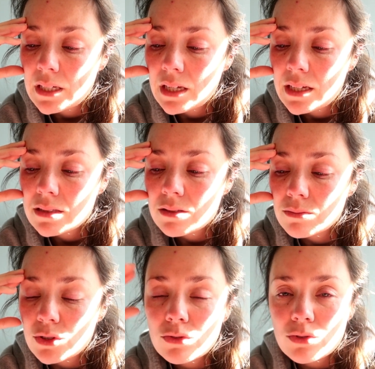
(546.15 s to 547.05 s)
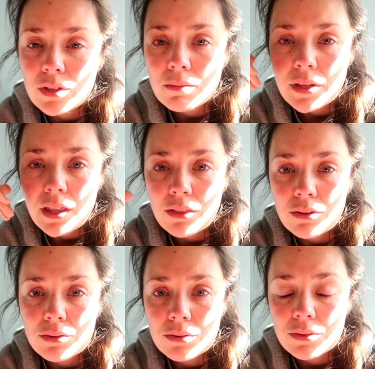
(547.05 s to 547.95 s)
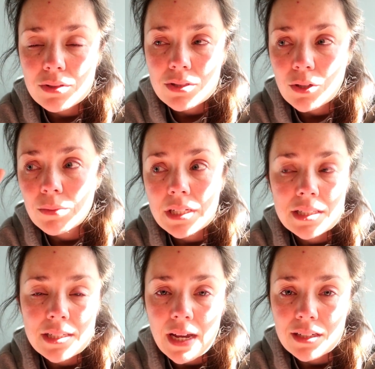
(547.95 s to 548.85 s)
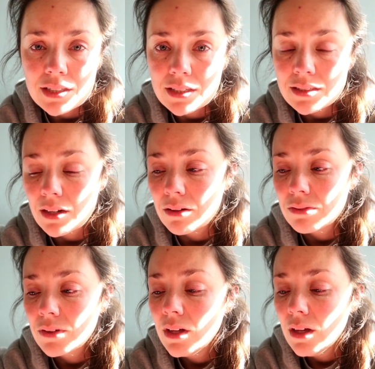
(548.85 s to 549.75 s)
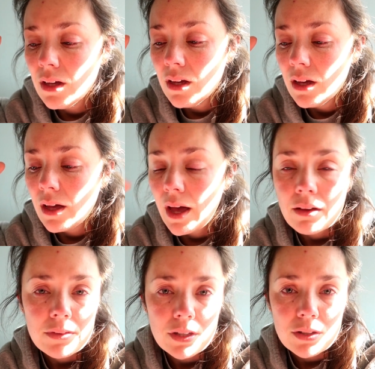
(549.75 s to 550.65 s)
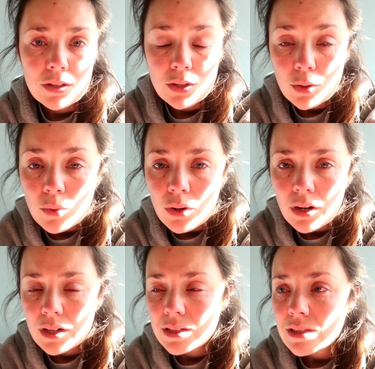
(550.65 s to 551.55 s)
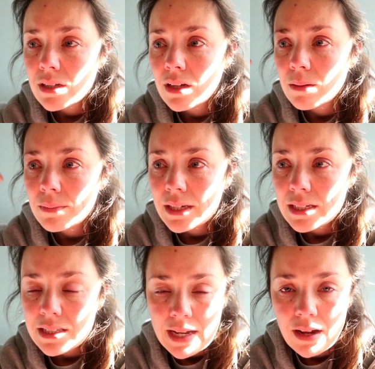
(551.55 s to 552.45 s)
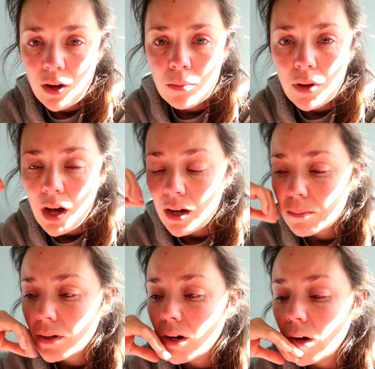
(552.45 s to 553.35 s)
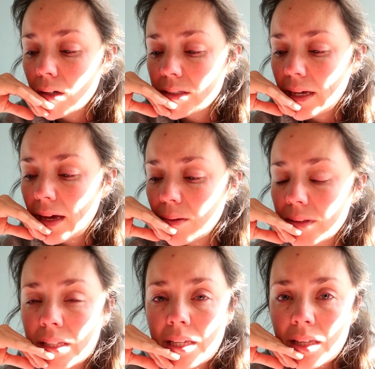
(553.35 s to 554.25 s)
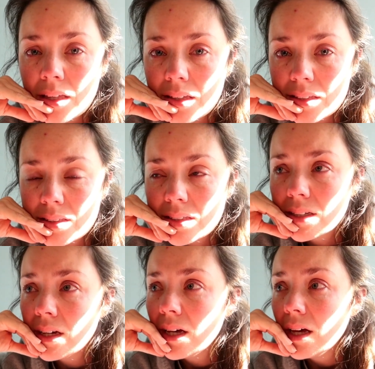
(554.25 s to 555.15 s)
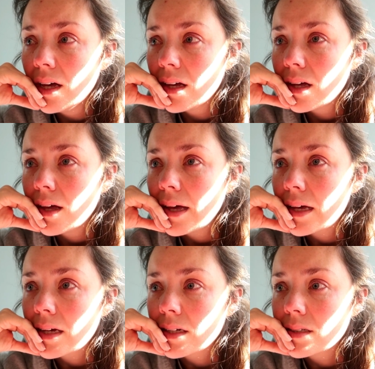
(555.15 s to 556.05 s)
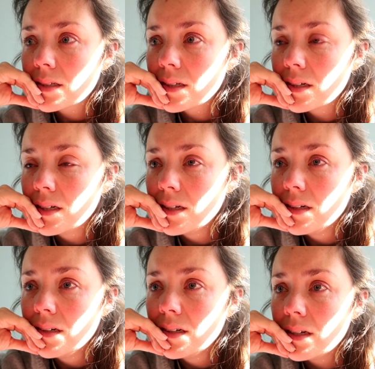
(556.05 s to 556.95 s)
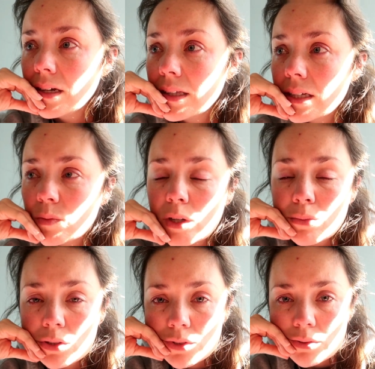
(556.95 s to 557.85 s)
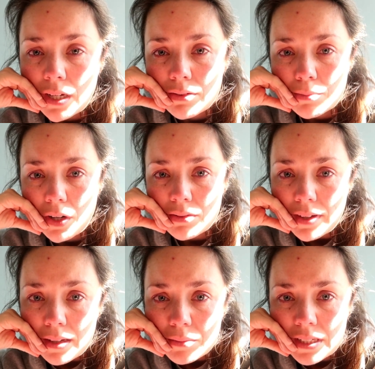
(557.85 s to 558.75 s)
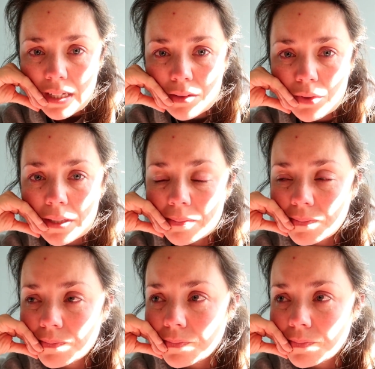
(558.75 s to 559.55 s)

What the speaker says: he's moved with me through so many stages of having newborns, being a stay-at-home mom all day with the kids, and then we moved away from our family, and we